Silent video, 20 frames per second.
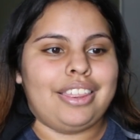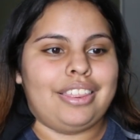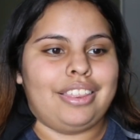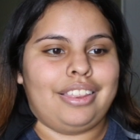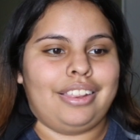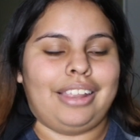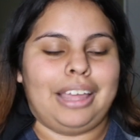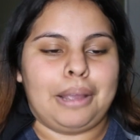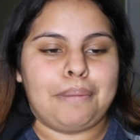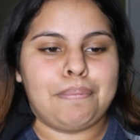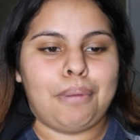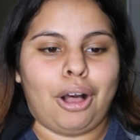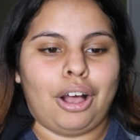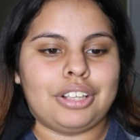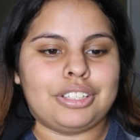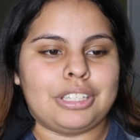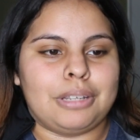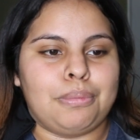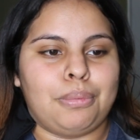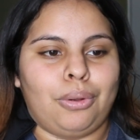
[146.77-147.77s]
like
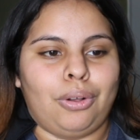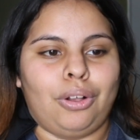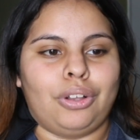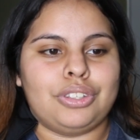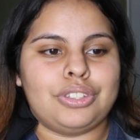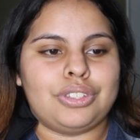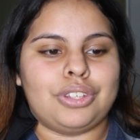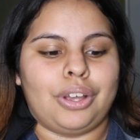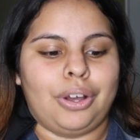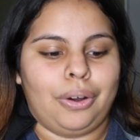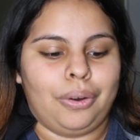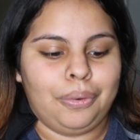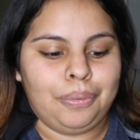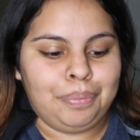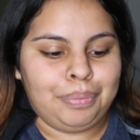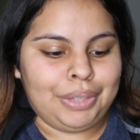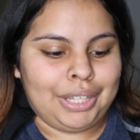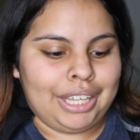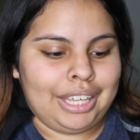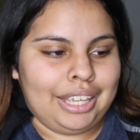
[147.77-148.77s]
possible, so
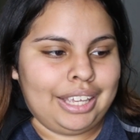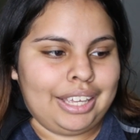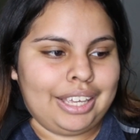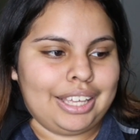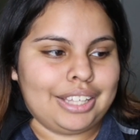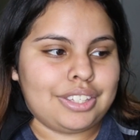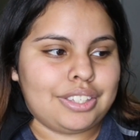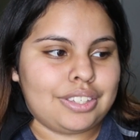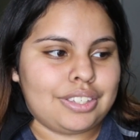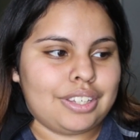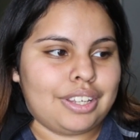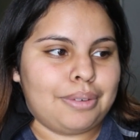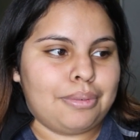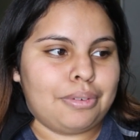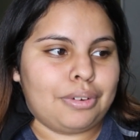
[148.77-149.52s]
it's